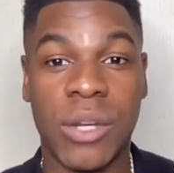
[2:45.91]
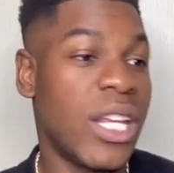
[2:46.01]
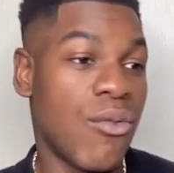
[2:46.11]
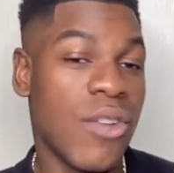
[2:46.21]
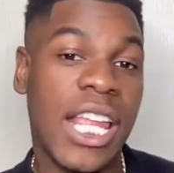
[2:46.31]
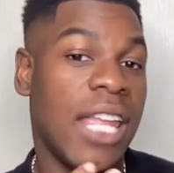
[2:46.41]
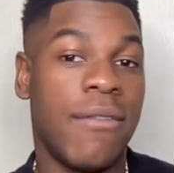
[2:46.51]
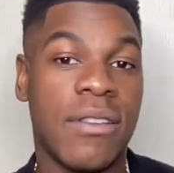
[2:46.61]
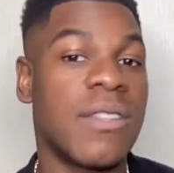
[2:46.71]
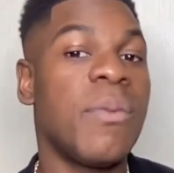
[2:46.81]
We didn't really
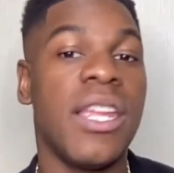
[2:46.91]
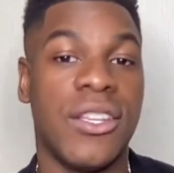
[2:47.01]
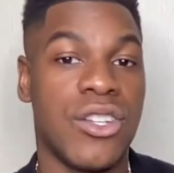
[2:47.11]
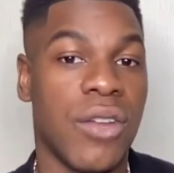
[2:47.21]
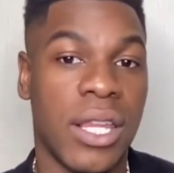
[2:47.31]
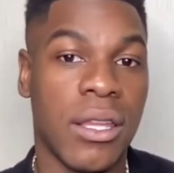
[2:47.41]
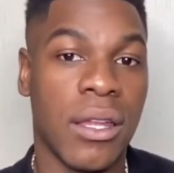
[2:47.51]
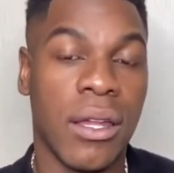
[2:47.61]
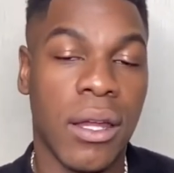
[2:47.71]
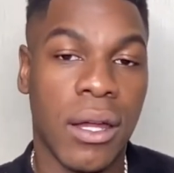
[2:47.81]
even speak during
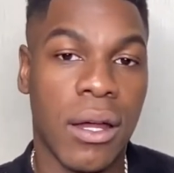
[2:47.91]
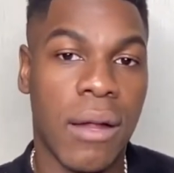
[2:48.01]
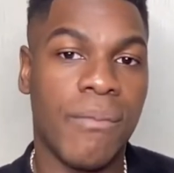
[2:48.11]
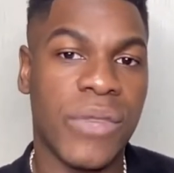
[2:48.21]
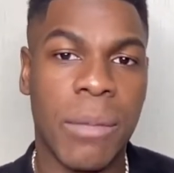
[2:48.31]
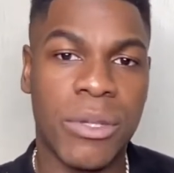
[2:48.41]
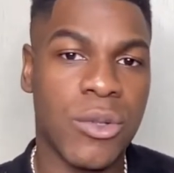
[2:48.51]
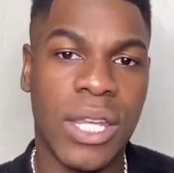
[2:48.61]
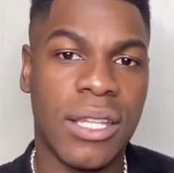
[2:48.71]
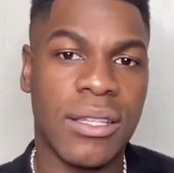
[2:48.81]
um, in
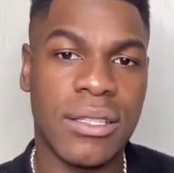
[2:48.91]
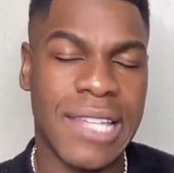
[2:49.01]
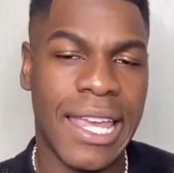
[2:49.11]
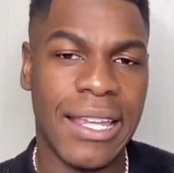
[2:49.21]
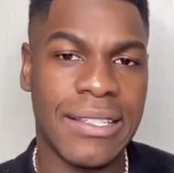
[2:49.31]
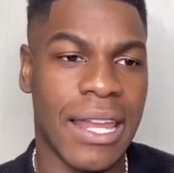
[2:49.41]
between takes.